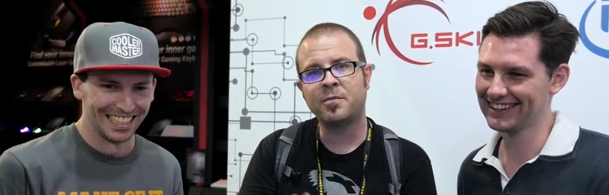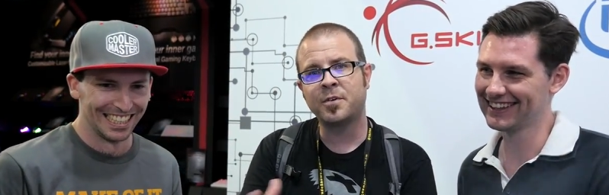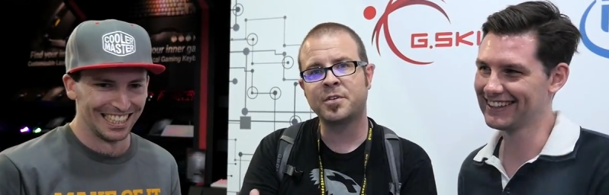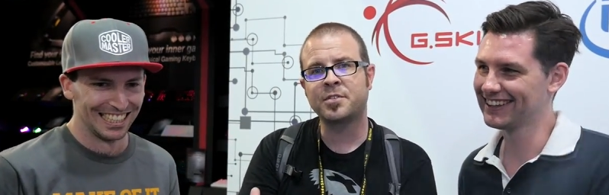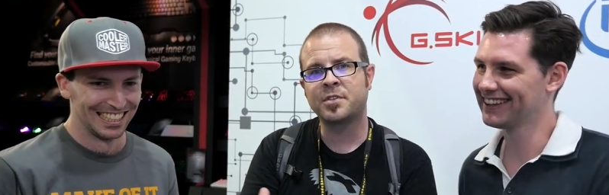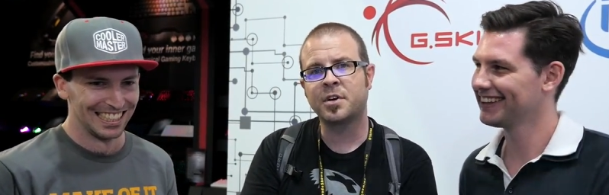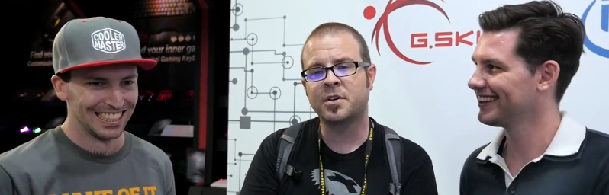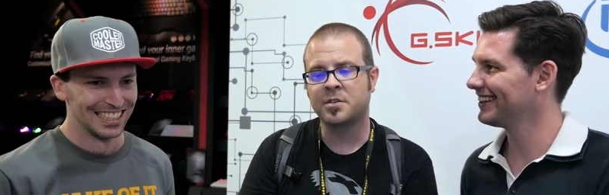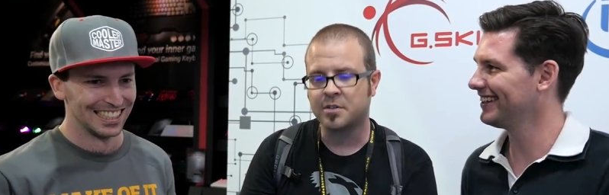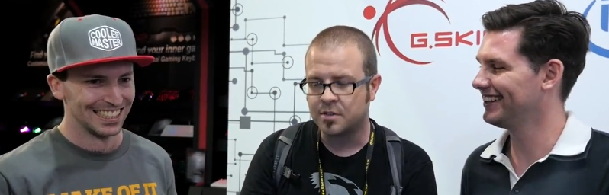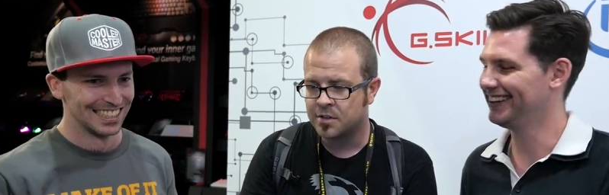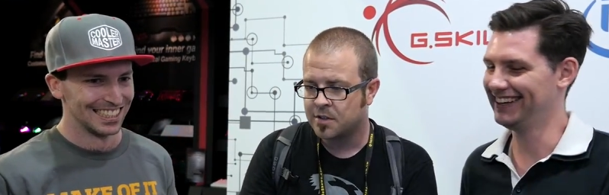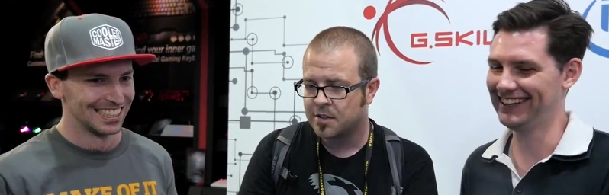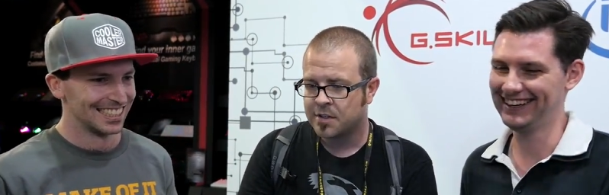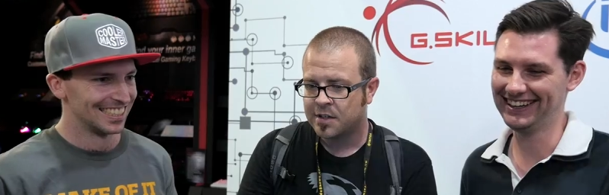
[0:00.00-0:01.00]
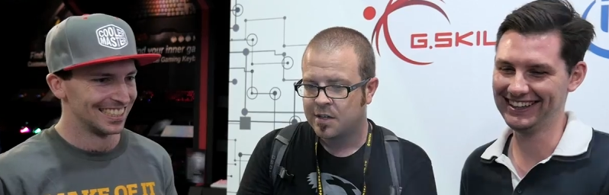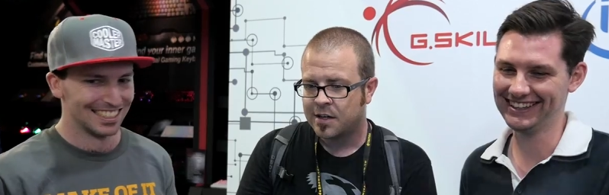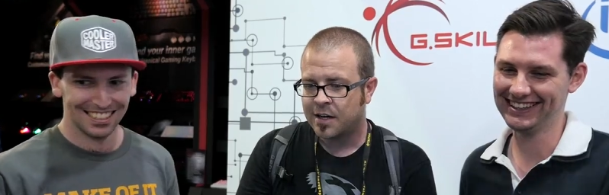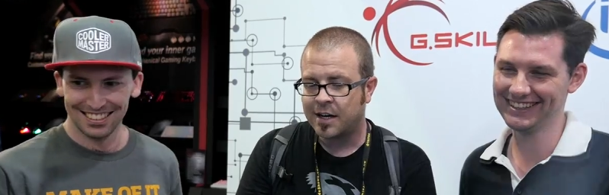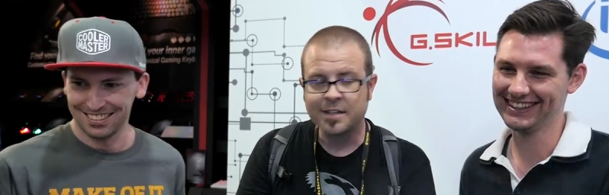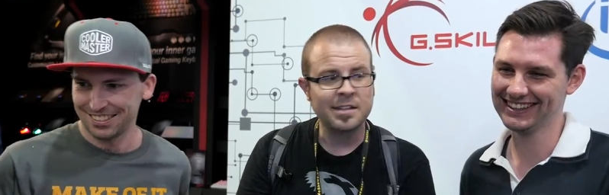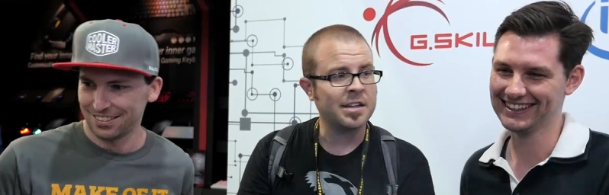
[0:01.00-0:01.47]
Speaker 1: full circle.
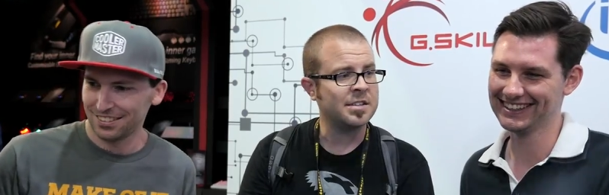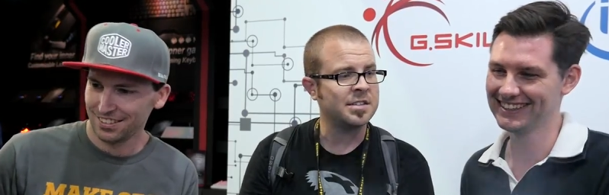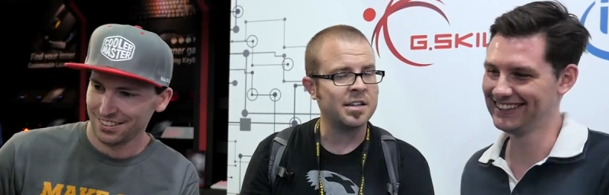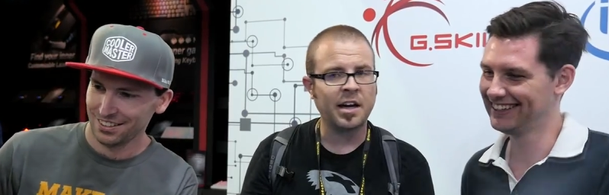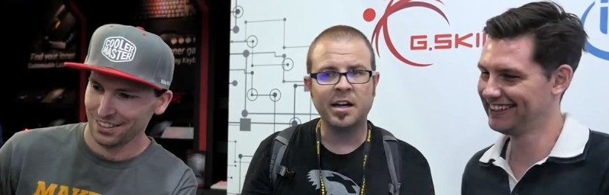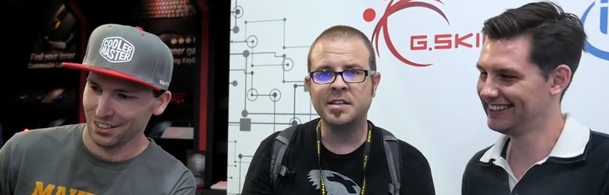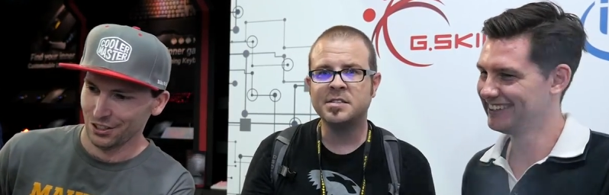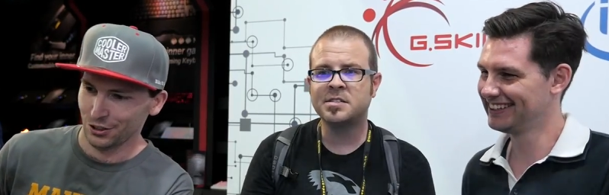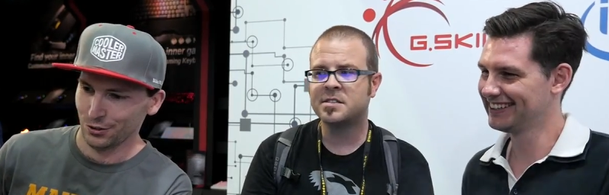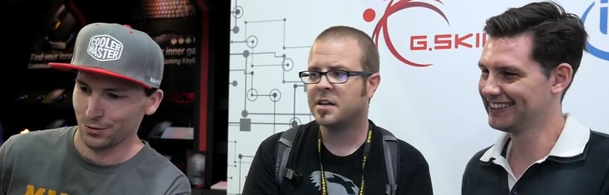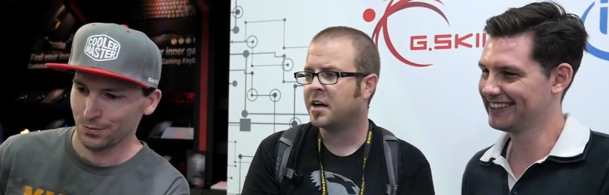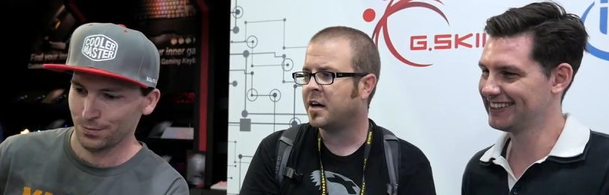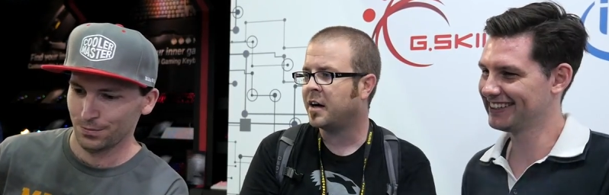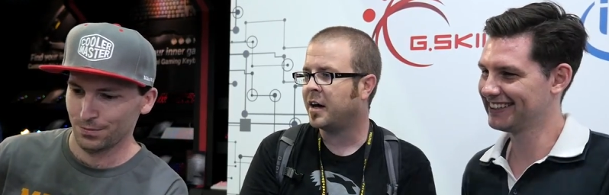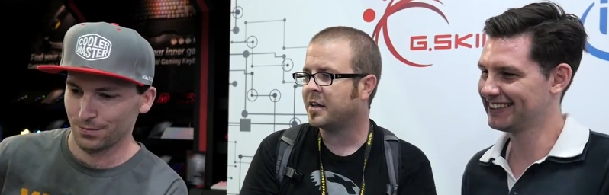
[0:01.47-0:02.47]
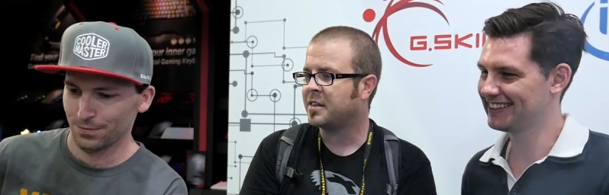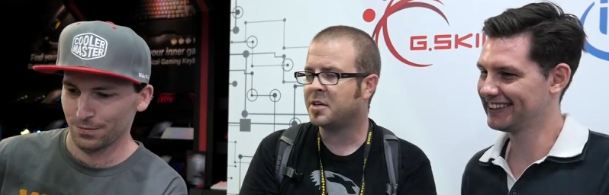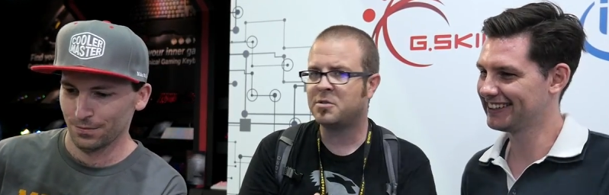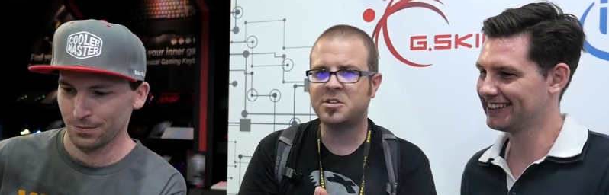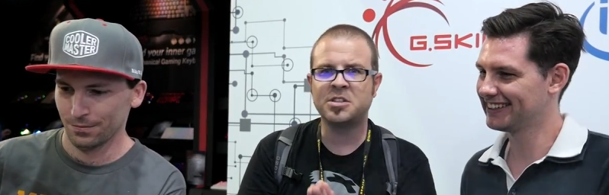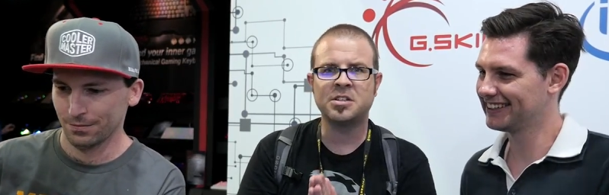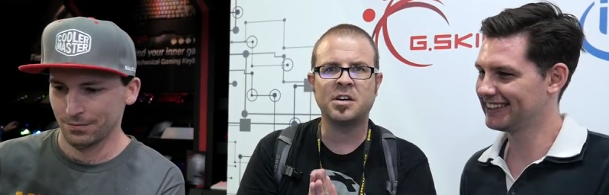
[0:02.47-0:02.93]
All right, thanks you guys. I
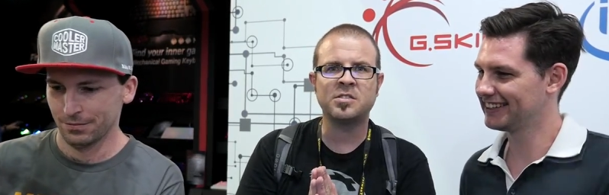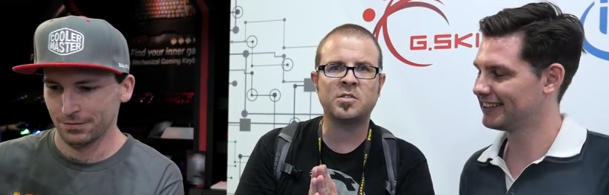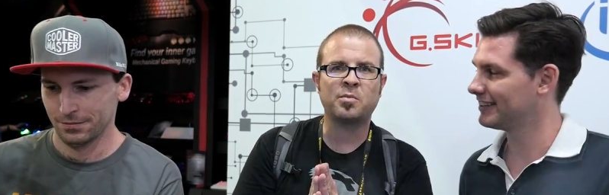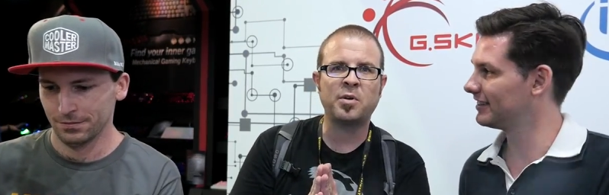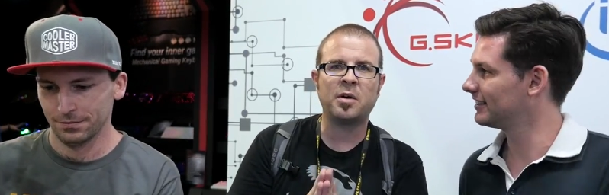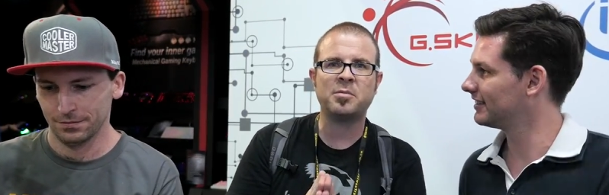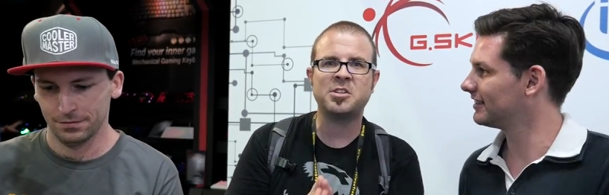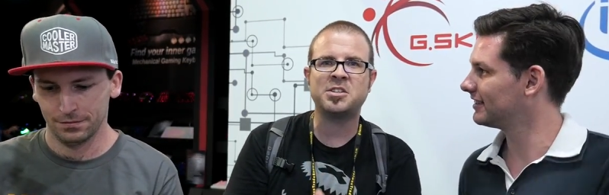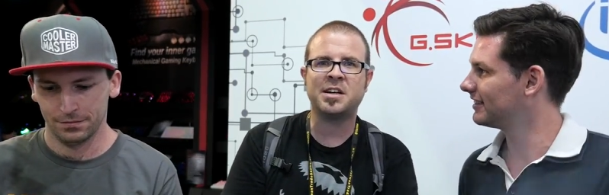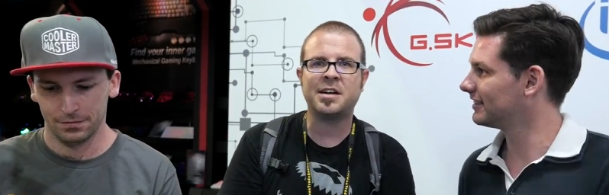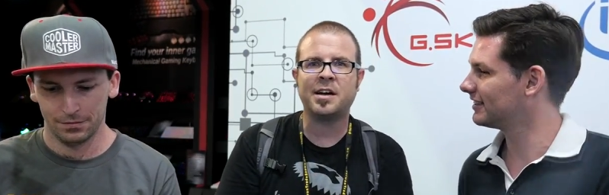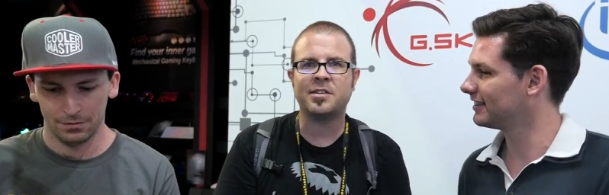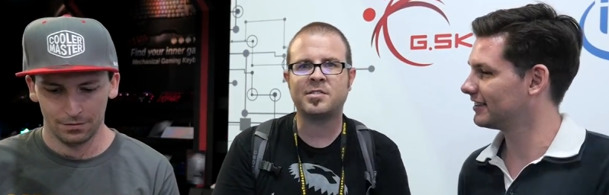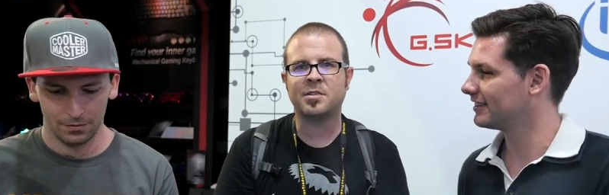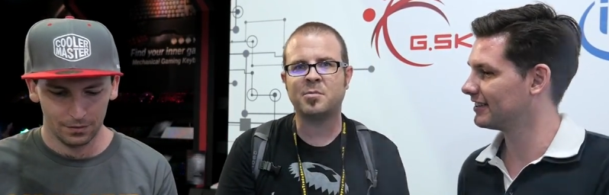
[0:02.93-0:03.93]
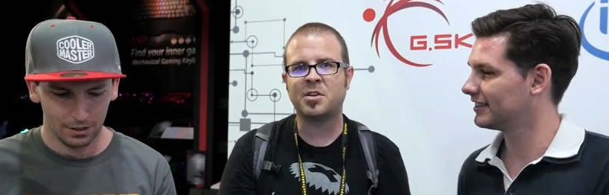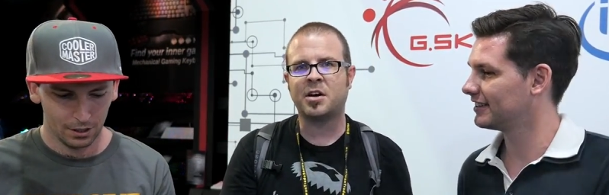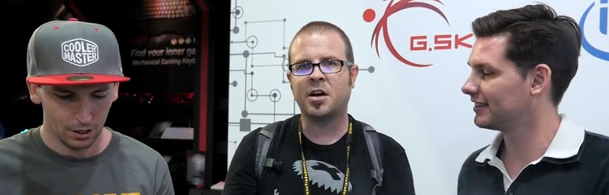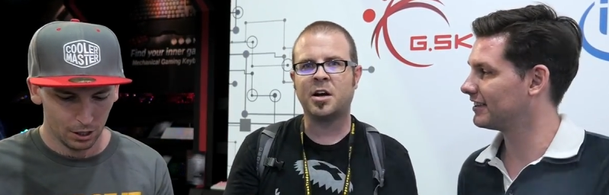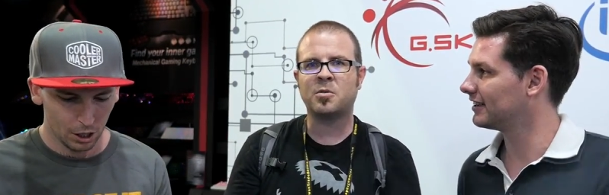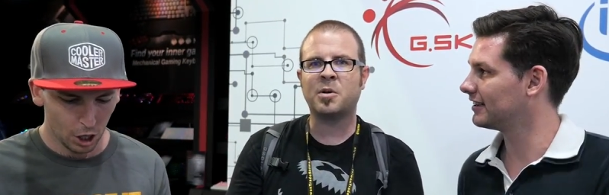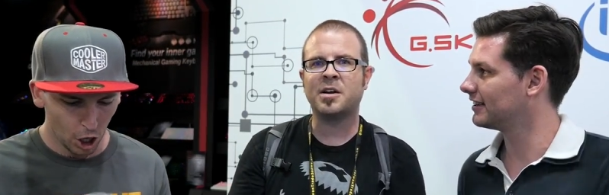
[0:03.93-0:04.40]
think we should also probably check out some of the
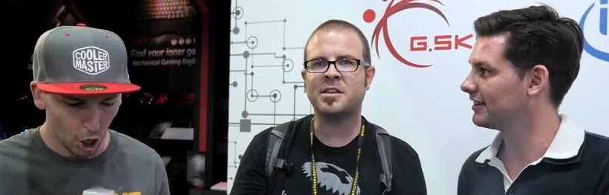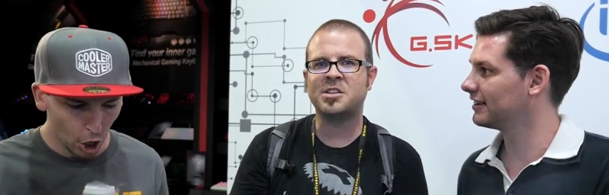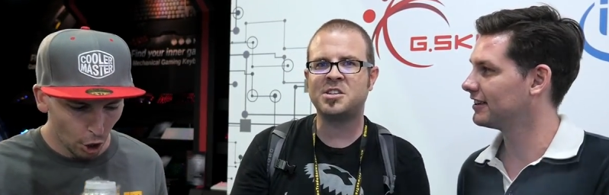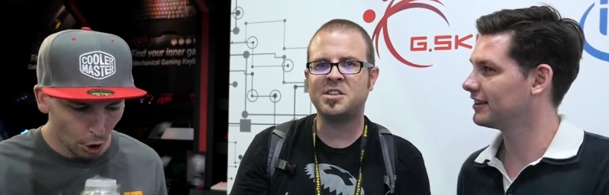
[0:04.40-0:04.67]
hardware that